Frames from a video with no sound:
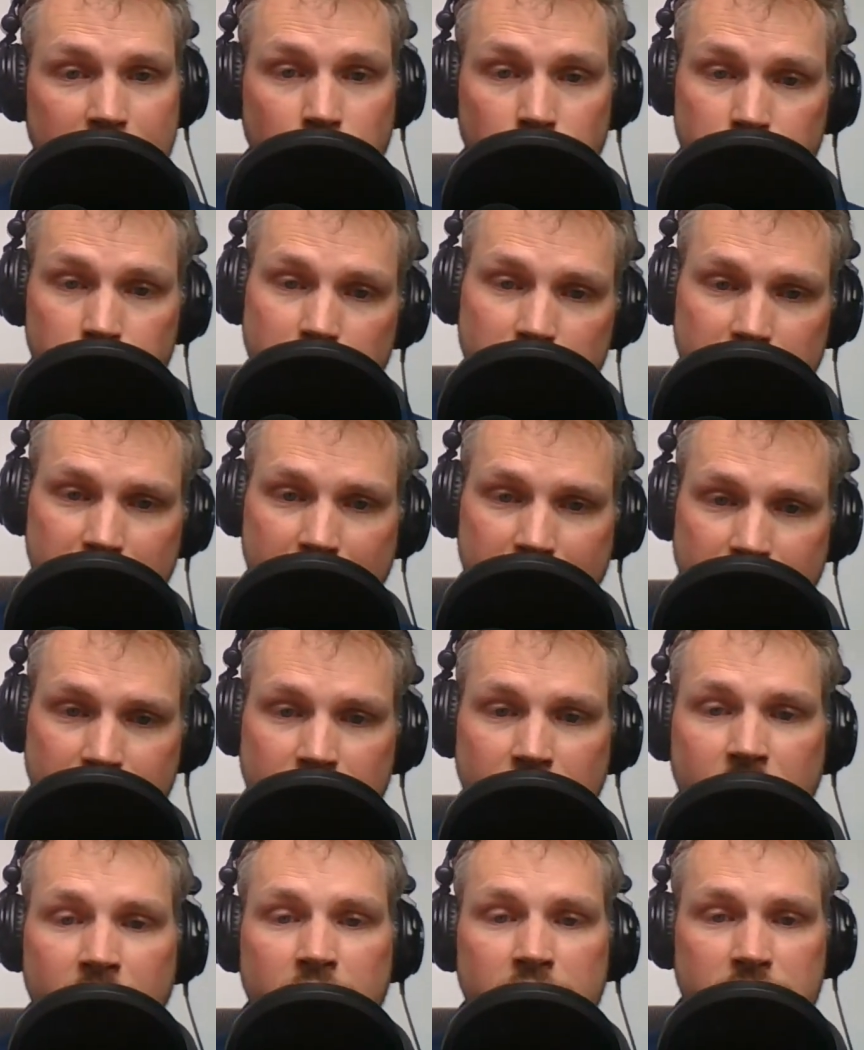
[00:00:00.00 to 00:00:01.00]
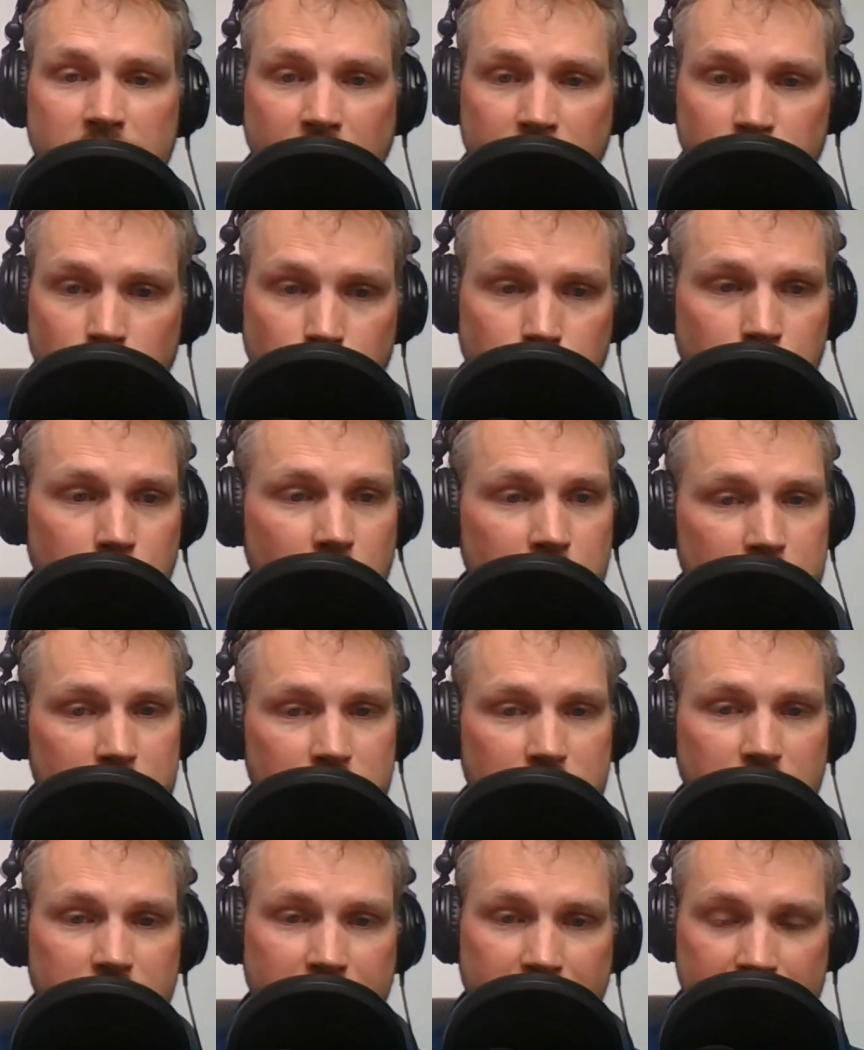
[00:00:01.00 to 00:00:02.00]
And over the next several
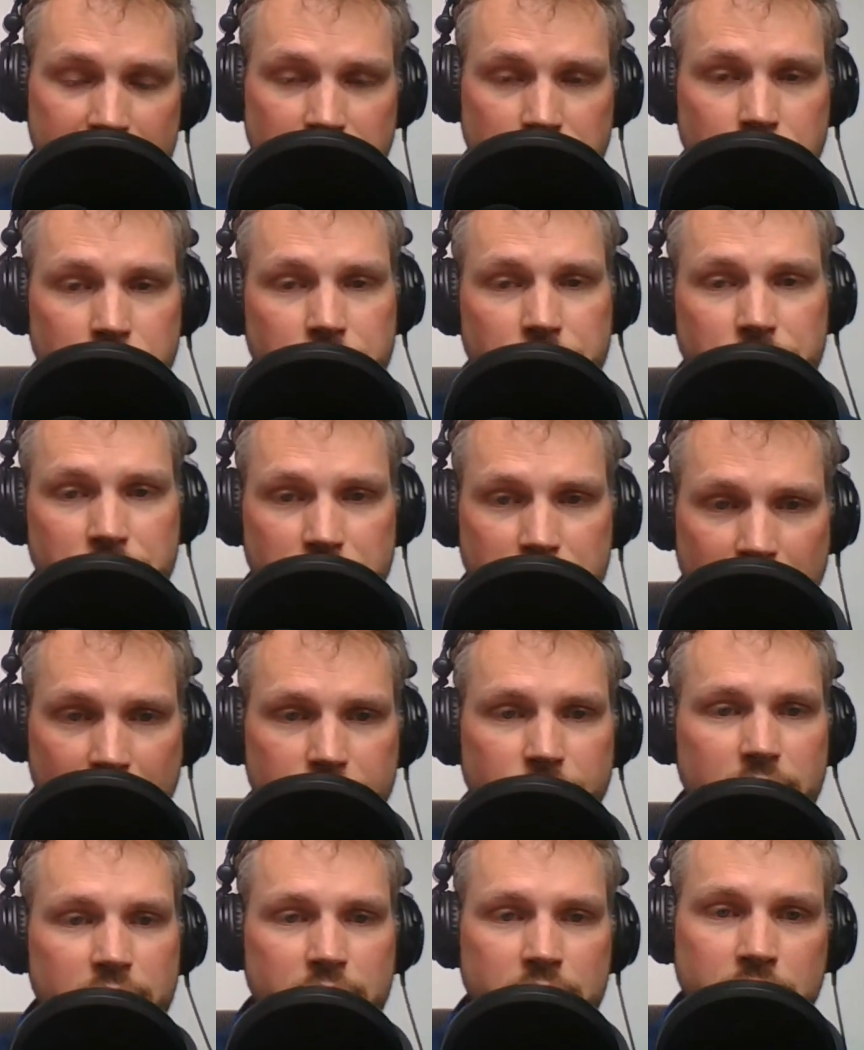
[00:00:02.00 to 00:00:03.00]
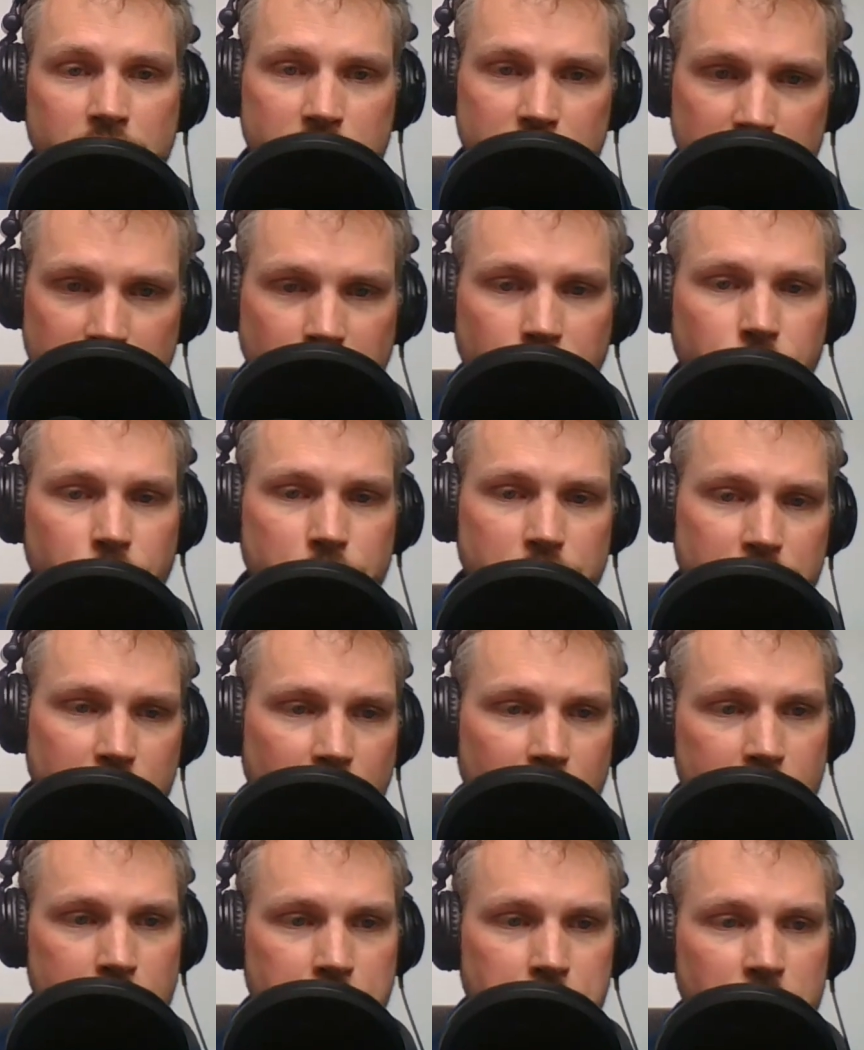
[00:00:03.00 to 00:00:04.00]
months, she asked her 7 different
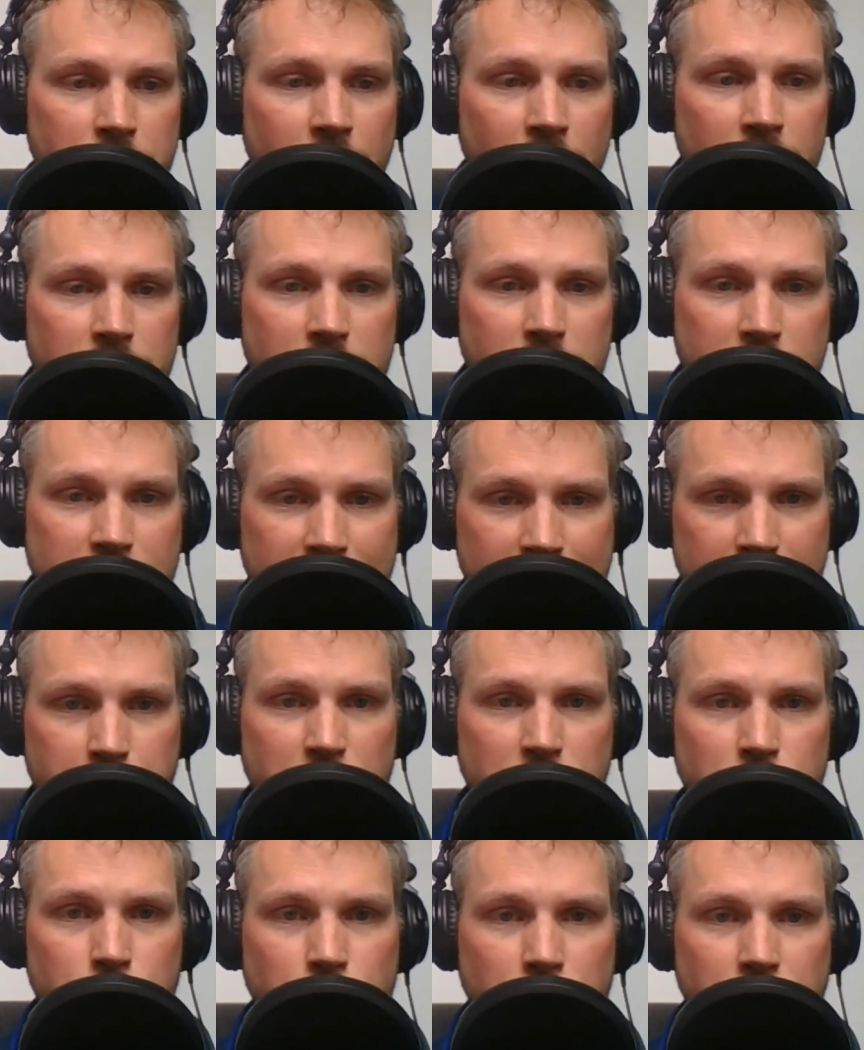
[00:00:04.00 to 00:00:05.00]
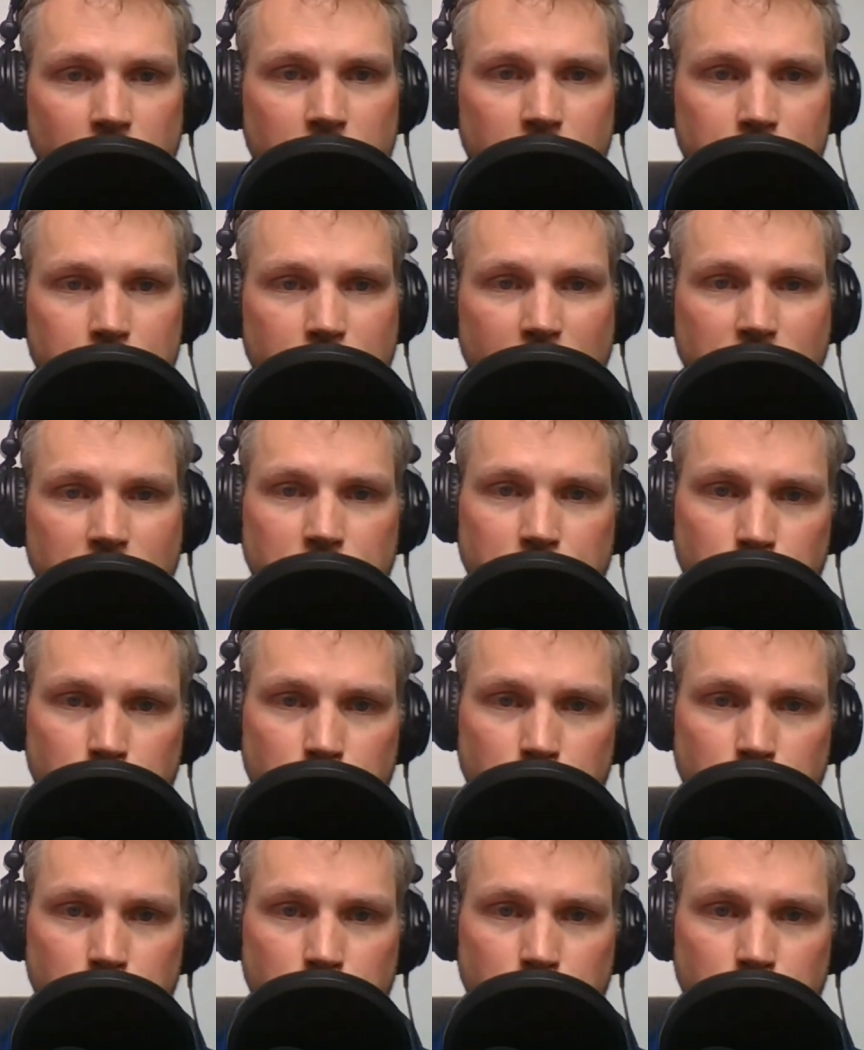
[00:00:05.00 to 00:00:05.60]
times to take me to a chiropractor.